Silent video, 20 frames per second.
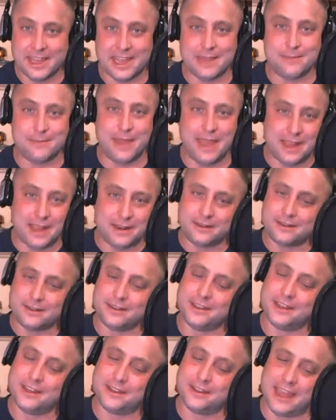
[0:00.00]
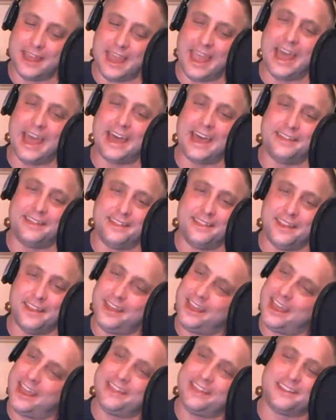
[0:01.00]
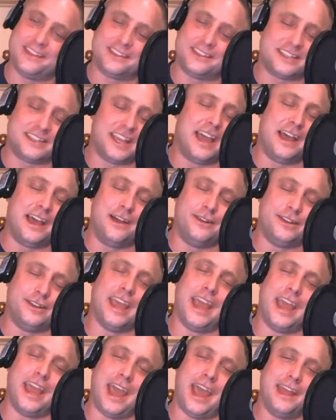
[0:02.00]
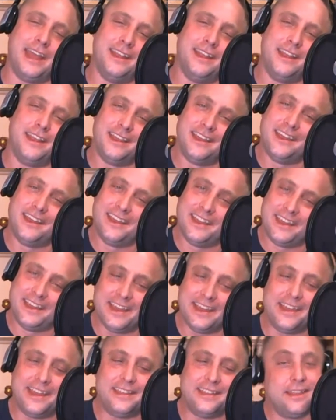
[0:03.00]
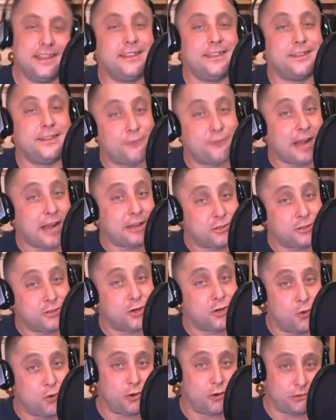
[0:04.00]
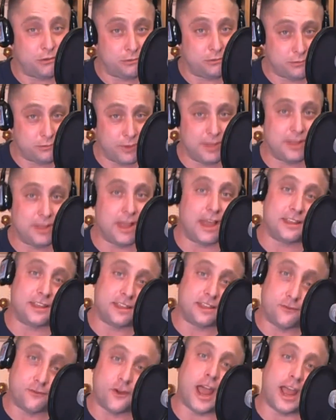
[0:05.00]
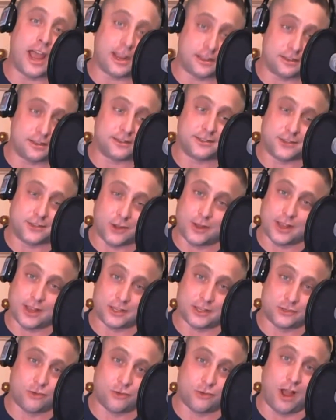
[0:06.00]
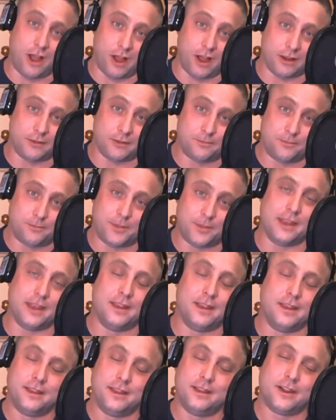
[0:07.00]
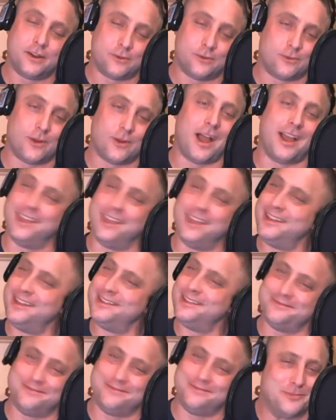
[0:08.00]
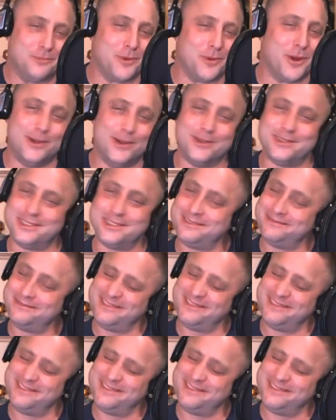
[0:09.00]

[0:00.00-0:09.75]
Hitman, you had the sound, you had the fractals are cool. We like the fractals. Don't get us wrong, but Rocket Bros.